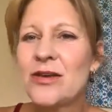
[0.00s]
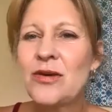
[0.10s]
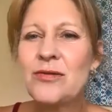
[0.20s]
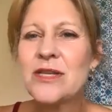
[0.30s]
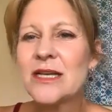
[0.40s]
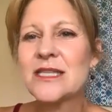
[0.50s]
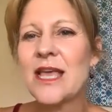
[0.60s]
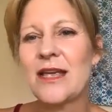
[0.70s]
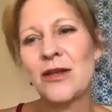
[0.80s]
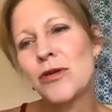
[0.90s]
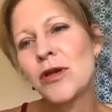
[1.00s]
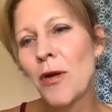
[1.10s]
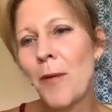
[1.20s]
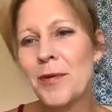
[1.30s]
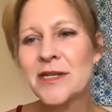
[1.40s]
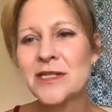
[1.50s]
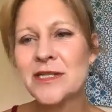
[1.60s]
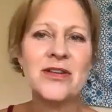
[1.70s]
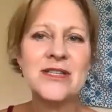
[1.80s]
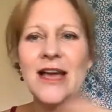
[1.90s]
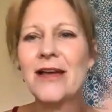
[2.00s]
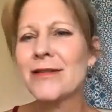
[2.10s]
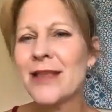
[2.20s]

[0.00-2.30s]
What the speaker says: who does that? You grow up in a small town,